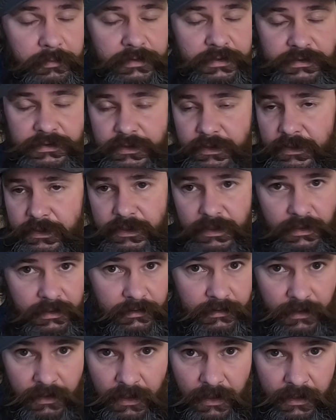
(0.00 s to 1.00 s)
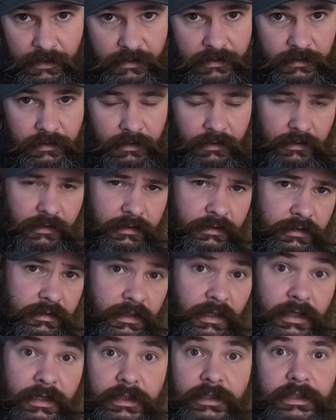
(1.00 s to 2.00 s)
which is going to take a lot. You
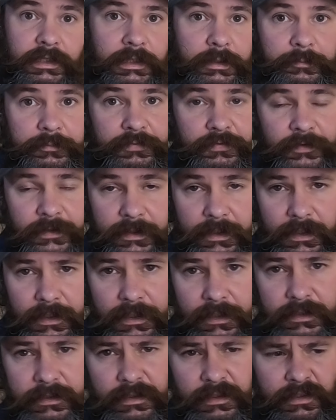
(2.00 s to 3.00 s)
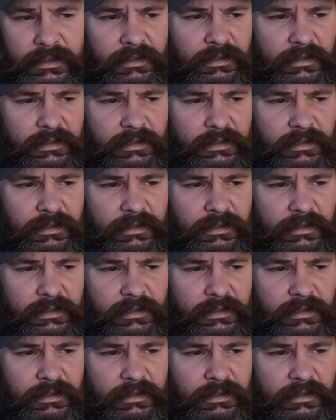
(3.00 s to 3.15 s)
got to keep feeding it.